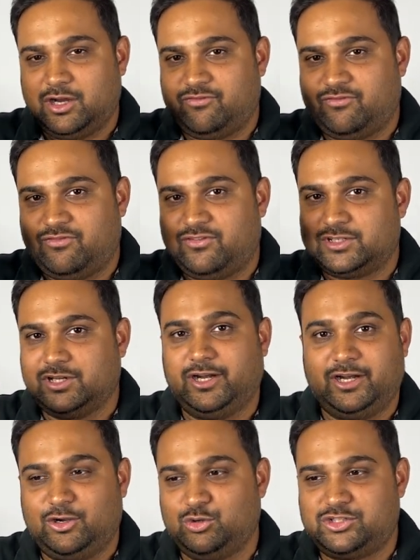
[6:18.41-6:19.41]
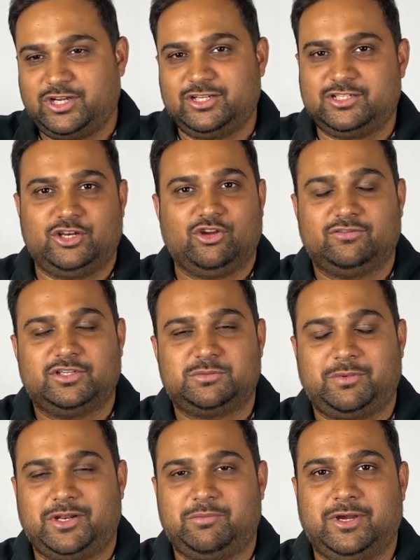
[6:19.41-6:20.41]
a facility to change any of the
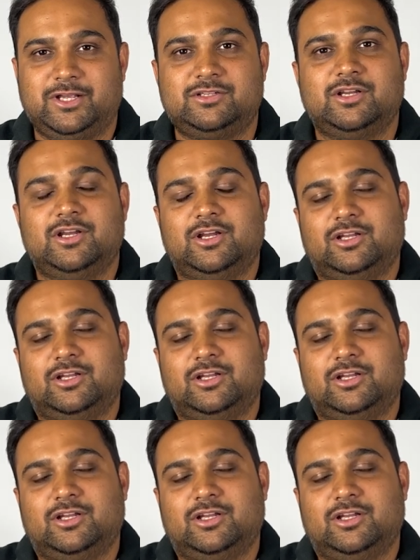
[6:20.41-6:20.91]
spare parts.